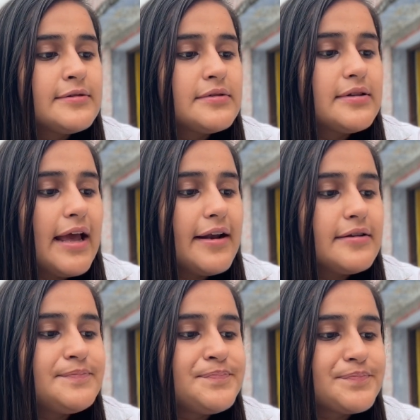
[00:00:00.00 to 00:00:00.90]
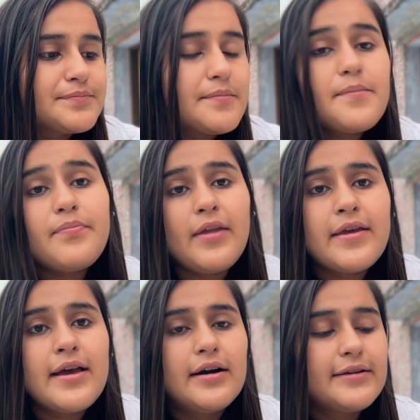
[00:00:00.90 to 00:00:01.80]
Then
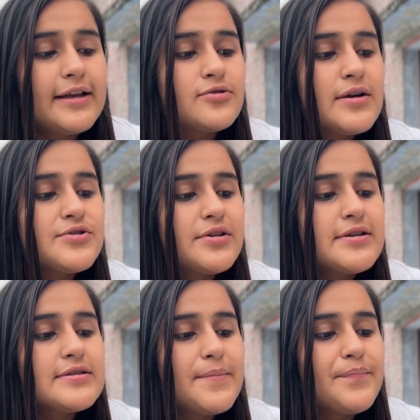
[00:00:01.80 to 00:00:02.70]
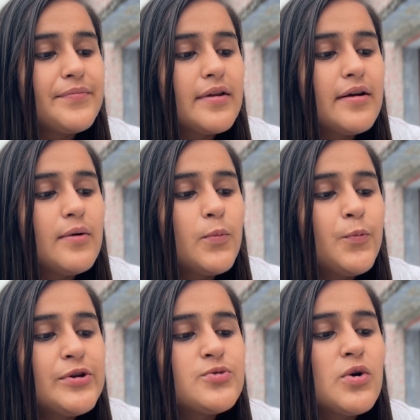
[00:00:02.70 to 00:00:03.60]
next question is,
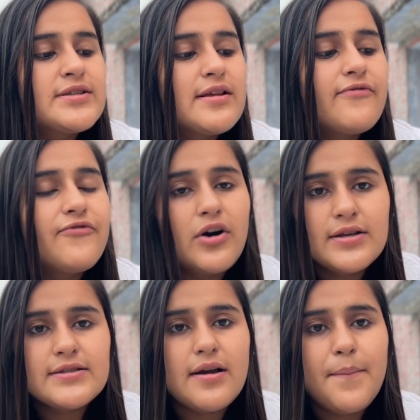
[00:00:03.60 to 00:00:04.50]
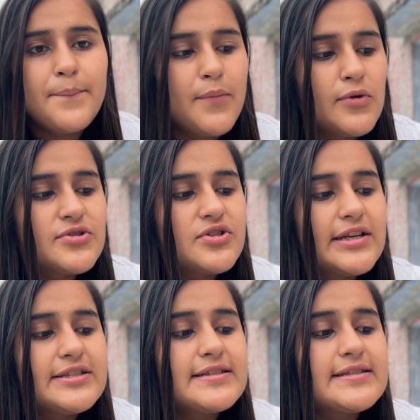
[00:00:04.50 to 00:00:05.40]
which was the first postage